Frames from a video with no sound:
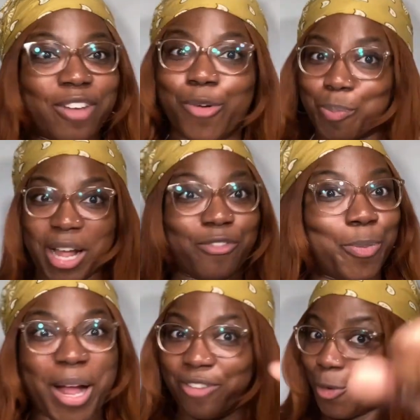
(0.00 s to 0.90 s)
and forth, back and forth,
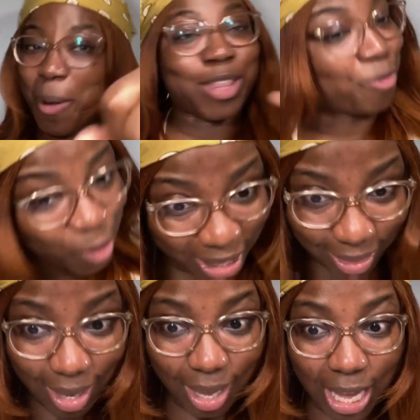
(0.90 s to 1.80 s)
back and forth, back and forth.
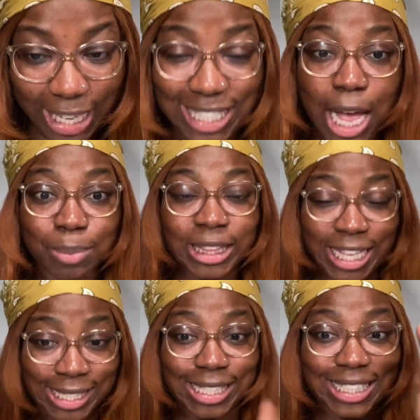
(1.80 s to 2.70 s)
Because I'm
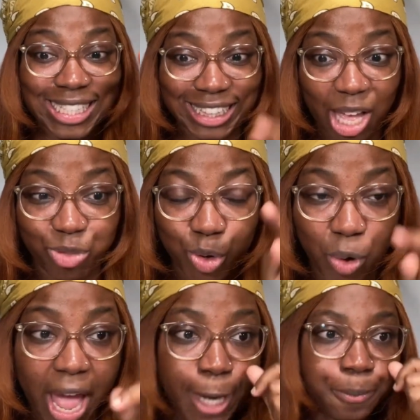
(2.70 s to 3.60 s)
listening to Left and
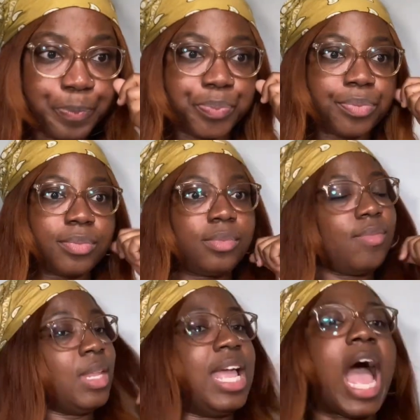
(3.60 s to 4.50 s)
Right.
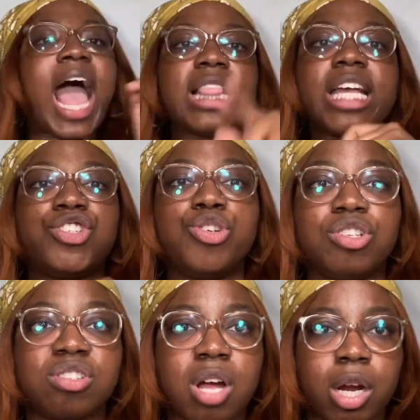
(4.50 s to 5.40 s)
I like Shooting
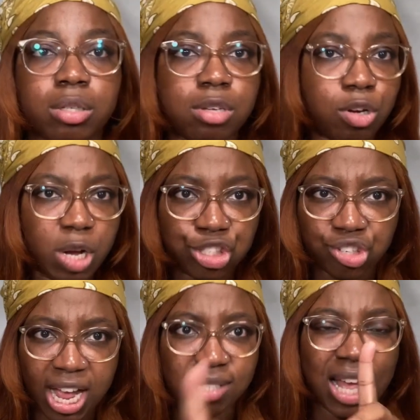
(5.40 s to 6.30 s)
Star. No question
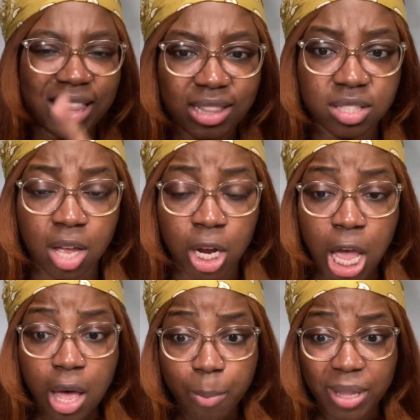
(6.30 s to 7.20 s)
asked. I like that song.
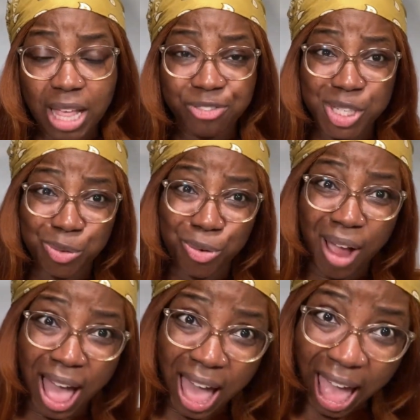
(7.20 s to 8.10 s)
But Left and
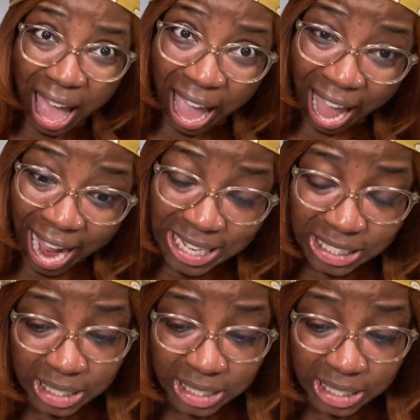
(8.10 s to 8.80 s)
Right?